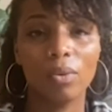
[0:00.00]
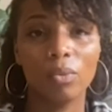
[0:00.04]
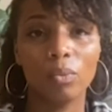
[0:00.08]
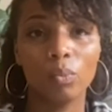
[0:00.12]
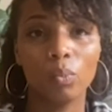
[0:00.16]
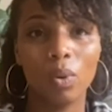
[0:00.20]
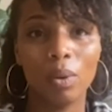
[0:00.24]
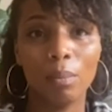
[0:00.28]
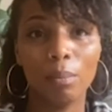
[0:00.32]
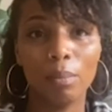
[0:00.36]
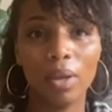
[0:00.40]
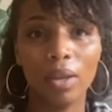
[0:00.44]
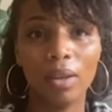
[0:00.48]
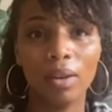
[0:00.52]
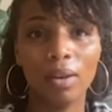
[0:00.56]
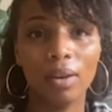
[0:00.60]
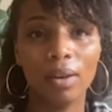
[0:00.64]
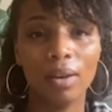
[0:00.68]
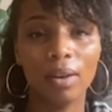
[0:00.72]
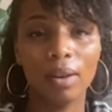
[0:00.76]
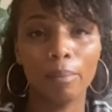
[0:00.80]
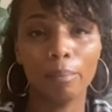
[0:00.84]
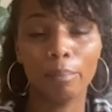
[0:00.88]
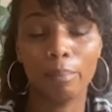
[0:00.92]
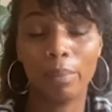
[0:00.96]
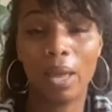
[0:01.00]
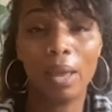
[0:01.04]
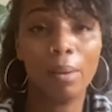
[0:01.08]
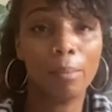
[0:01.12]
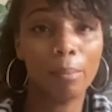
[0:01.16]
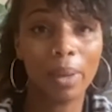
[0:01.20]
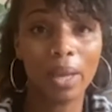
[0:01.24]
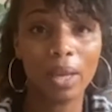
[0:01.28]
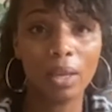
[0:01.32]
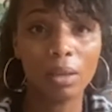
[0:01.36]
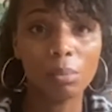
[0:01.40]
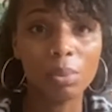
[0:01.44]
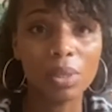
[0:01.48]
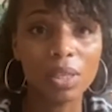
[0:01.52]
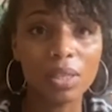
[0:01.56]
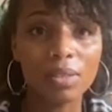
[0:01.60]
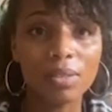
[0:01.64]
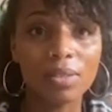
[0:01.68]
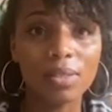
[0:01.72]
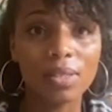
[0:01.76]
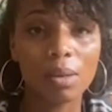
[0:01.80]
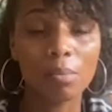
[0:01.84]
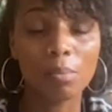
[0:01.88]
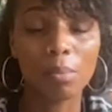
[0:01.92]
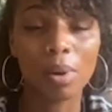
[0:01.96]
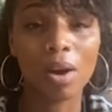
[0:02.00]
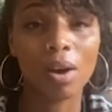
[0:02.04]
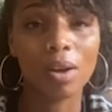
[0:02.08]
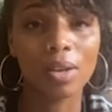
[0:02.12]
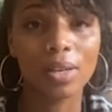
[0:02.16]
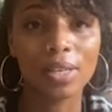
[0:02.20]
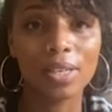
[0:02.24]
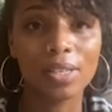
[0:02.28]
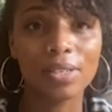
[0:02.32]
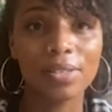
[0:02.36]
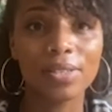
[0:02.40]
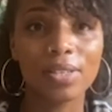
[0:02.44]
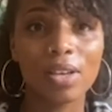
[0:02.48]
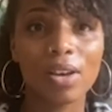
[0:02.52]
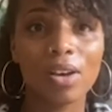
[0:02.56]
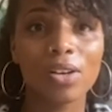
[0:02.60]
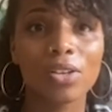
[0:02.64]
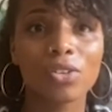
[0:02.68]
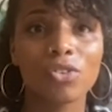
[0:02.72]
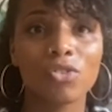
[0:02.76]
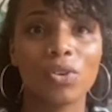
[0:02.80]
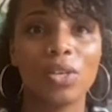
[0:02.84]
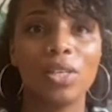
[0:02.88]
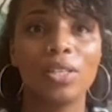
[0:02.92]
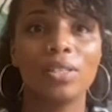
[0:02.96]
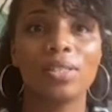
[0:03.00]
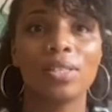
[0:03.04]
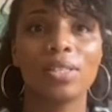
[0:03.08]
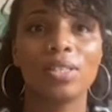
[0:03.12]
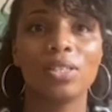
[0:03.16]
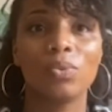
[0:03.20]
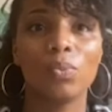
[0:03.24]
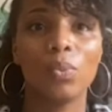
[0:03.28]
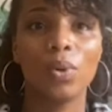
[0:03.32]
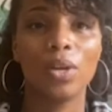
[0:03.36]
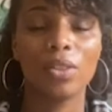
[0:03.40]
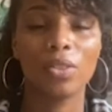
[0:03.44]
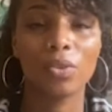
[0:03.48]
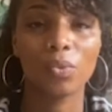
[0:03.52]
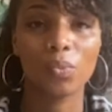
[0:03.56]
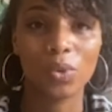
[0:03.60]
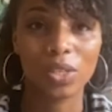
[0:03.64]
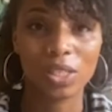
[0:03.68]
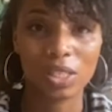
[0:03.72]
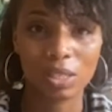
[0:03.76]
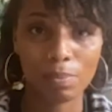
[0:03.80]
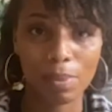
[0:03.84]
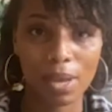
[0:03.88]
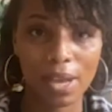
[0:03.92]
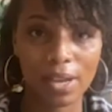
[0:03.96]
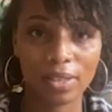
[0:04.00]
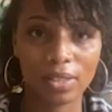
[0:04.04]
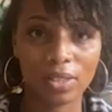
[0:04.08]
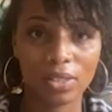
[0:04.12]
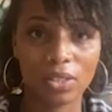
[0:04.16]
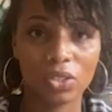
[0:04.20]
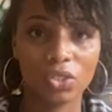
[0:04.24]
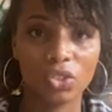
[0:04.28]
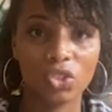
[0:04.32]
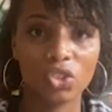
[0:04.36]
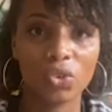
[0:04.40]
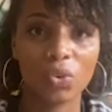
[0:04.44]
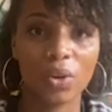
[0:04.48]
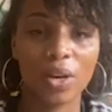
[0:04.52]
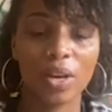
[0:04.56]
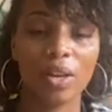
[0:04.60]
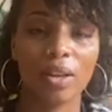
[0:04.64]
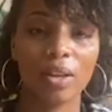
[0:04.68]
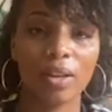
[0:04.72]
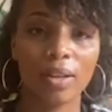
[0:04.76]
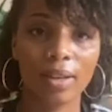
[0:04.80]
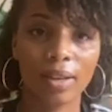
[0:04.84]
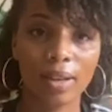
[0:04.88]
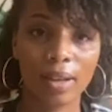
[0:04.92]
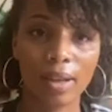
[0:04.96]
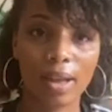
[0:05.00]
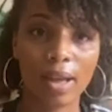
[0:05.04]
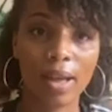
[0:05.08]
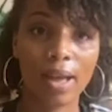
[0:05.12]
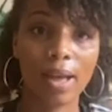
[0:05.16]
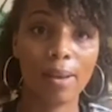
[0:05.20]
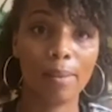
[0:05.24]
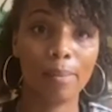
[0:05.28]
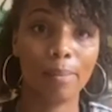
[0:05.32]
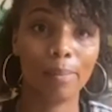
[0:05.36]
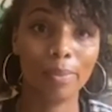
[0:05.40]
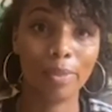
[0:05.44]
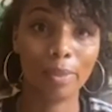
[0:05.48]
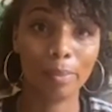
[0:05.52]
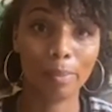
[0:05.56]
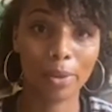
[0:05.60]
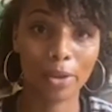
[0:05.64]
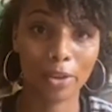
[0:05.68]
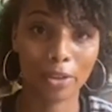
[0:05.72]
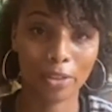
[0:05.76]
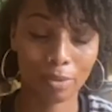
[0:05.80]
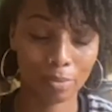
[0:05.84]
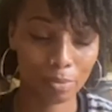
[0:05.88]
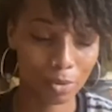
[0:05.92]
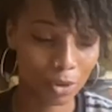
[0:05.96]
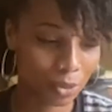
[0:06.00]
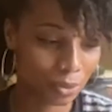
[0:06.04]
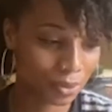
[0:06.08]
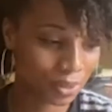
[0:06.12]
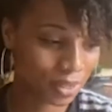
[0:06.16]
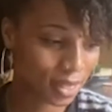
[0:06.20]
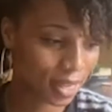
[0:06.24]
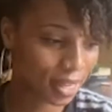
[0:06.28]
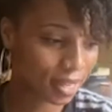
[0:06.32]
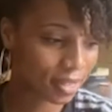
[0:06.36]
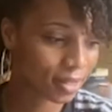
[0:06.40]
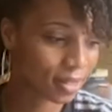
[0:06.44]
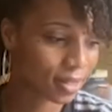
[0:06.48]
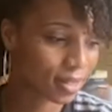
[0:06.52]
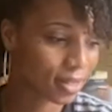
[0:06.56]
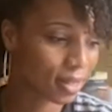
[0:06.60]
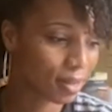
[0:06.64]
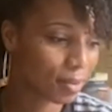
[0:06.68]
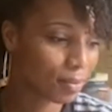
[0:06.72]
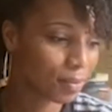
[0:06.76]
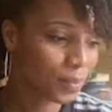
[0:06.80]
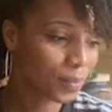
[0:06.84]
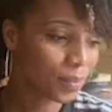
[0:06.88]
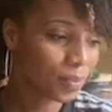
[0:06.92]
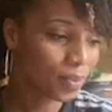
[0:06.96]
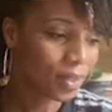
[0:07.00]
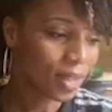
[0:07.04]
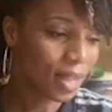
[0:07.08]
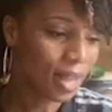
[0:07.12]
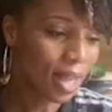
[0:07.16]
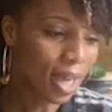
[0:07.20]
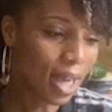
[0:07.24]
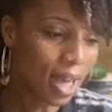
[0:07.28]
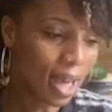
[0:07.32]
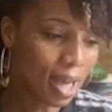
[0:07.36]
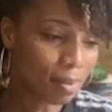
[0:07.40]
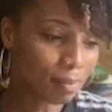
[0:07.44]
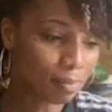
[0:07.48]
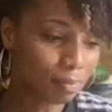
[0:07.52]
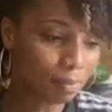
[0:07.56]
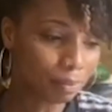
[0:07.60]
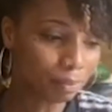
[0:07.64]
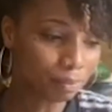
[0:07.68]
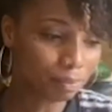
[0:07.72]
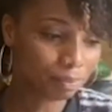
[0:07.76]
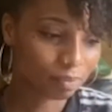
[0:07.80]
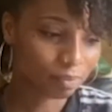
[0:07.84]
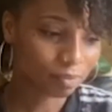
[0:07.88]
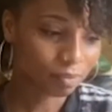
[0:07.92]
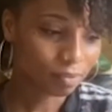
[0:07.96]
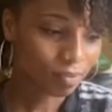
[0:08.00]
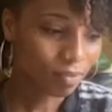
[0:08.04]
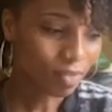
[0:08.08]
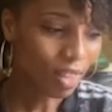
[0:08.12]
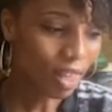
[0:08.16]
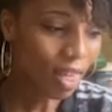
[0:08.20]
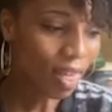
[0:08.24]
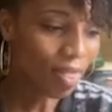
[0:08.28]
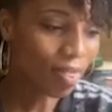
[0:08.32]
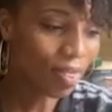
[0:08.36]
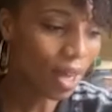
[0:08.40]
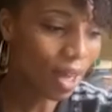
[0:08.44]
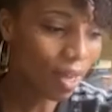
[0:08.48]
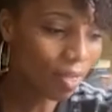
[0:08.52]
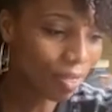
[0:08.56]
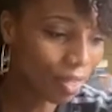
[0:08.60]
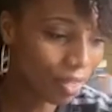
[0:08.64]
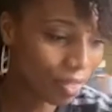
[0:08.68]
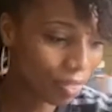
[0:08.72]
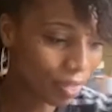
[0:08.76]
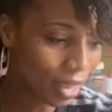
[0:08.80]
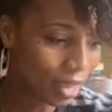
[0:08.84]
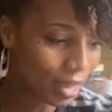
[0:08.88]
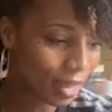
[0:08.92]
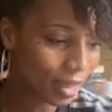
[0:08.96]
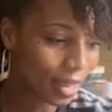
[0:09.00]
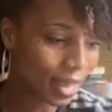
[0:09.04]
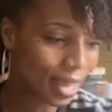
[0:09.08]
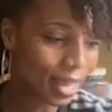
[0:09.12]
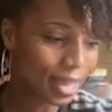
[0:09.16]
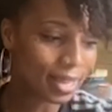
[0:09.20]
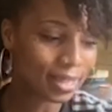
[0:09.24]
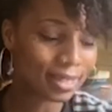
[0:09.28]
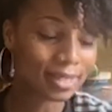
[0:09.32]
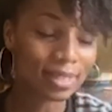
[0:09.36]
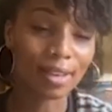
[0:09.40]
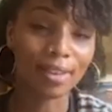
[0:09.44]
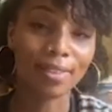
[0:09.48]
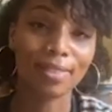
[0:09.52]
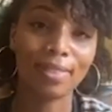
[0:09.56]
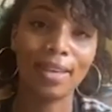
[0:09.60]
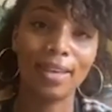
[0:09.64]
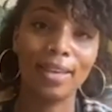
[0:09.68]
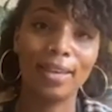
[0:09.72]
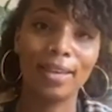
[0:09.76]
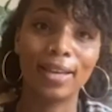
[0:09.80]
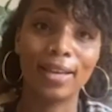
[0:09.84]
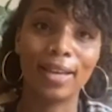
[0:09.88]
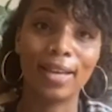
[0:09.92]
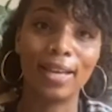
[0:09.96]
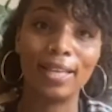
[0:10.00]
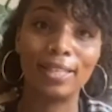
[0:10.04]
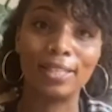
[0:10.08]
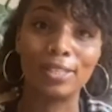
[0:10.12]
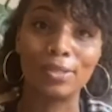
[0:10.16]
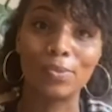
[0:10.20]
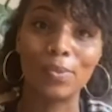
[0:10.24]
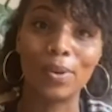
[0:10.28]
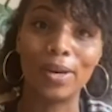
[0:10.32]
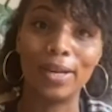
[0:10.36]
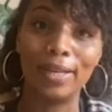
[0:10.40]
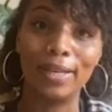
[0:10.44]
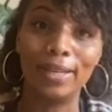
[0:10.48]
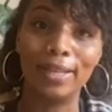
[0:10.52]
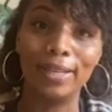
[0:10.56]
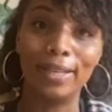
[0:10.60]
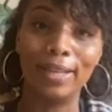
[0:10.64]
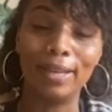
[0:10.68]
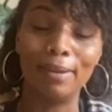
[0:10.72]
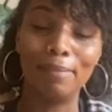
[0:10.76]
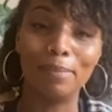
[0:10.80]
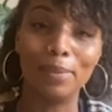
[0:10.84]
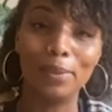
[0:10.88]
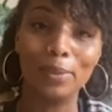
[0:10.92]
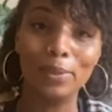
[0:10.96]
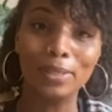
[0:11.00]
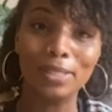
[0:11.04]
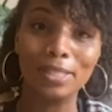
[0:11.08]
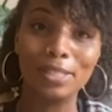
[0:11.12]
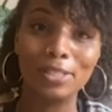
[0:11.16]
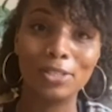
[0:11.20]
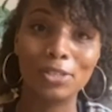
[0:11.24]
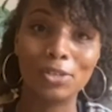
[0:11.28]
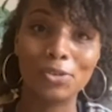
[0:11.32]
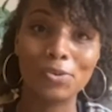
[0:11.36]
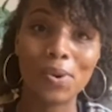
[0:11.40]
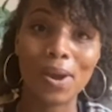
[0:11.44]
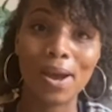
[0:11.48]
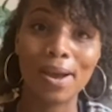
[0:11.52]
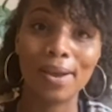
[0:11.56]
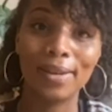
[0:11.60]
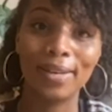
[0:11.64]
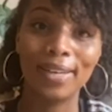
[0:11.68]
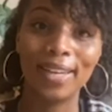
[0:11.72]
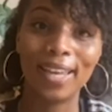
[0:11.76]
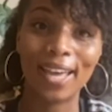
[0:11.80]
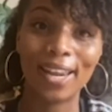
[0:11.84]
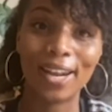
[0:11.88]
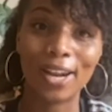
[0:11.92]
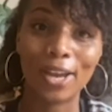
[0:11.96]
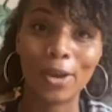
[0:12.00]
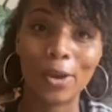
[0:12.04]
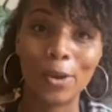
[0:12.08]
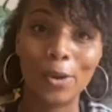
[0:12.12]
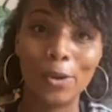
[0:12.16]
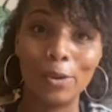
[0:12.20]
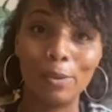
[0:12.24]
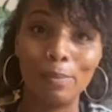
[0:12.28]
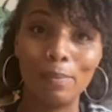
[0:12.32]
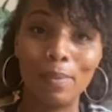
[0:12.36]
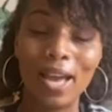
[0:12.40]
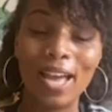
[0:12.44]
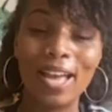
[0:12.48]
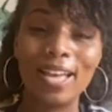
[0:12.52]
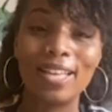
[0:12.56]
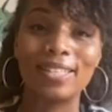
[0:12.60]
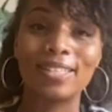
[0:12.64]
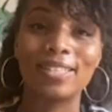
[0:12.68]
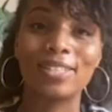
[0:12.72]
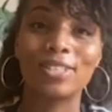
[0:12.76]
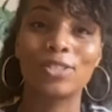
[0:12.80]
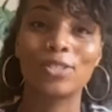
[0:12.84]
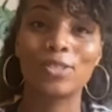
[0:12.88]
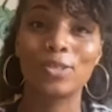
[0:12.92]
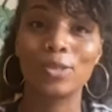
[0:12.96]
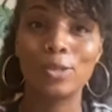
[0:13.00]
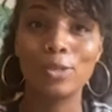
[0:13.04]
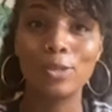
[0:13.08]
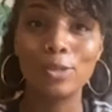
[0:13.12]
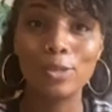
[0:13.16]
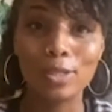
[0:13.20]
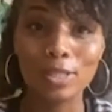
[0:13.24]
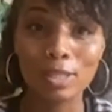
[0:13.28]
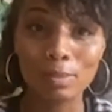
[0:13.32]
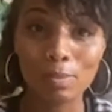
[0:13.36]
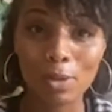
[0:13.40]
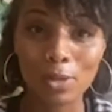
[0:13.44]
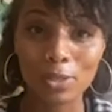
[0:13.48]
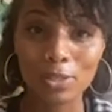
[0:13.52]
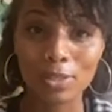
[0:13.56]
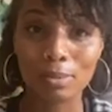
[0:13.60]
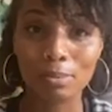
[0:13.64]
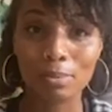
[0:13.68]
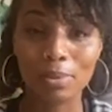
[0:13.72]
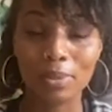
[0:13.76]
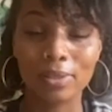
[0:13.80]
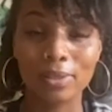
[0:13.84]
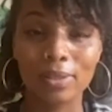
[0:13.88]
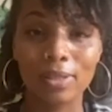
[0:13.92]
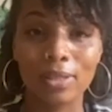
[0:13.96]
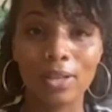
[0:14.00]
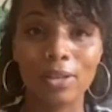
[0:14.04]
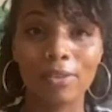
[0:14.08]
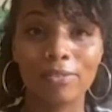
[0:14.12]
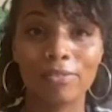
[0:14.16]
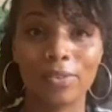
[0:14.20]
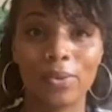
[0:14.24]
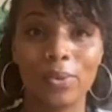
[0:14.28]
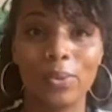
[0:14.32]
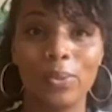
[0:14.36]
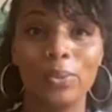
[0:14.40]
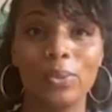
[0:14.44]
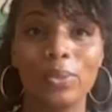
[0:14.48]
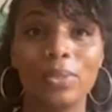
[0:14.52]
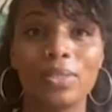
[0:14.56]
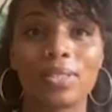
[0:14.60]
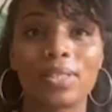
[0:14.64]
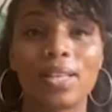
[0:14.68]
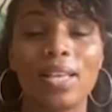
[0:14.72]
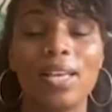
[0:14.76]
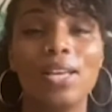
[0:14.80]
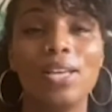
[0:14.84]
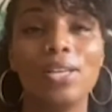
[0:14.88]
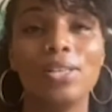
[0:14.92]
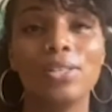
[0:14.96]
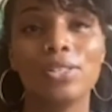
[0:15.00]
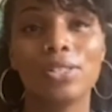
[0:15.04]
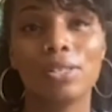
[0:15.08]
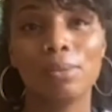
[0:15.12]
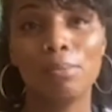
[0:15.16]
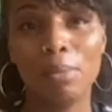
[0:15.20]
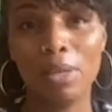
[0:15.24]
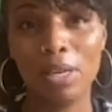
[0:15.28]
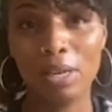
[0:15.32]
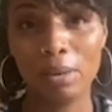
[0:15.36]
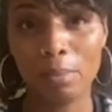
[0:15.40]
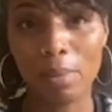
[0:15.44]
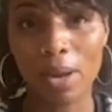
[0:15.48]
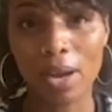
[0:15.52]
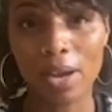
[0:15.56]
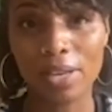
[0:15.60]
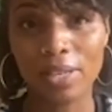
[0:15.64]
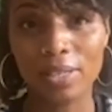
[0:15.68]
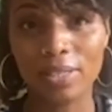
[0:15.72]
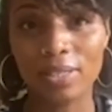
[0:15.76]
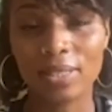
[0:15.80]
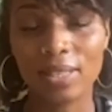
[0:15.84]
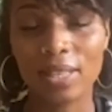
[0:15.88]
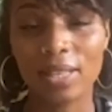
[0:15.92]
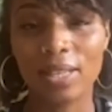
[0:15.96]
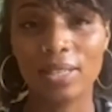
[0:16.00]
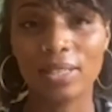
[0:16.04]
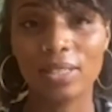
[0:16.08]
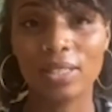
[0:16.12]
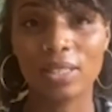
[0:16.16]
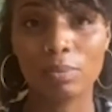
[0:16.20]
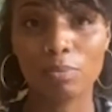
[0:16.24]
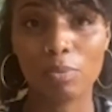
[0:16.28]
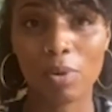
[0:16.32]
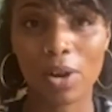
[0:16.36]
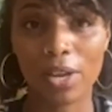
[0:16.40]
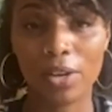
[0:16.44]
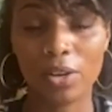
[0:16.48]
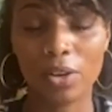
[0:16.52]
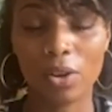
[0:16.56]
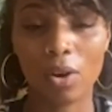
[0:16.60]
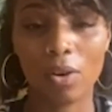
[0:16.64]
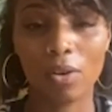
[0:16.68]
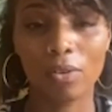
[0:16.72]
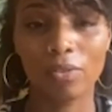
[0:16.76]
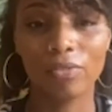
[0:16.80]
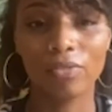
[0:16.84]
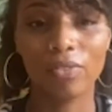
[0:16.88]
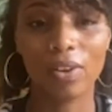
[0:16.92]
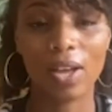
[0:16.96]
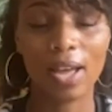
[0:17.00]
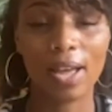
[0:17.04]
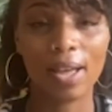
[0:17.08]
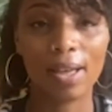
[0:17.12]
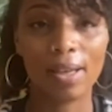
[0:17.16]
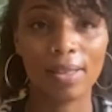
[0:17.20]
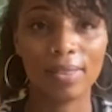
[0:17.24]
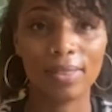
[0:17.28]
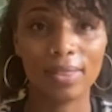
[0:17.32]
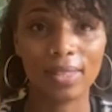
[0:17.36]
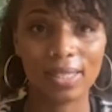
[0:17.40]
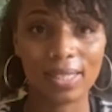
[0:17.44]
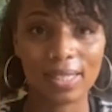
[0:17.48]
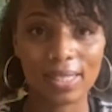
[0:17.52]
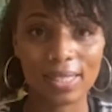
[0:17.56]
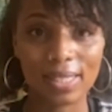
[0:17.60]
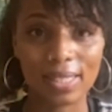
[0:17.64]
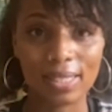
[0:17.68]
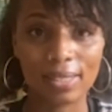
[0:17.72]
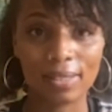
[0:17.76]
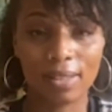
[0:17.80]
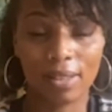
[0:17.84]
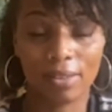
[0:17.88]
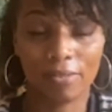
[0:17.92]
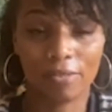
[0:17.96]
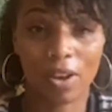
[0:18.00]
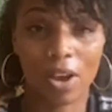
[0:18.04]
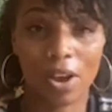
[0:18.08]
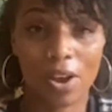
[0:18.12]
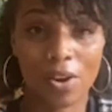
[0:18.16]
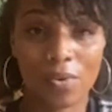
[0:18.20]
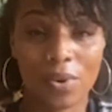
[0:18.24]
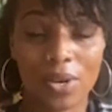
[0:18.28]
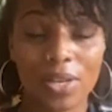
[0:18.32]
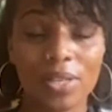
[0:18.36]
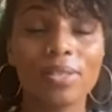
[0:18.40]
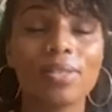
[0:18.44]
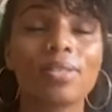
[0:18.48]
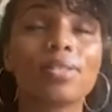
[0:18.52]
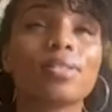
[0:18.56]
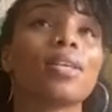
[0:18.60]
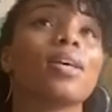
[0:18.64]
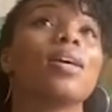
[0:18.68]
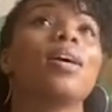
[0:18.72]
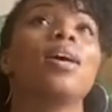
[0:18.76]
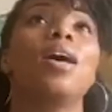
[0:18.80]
women and babies and partners are treated with respect during the birth process. The other thing is, I think it's really important to try and get home as soon as possible, of course, to minimize the spread of the virus.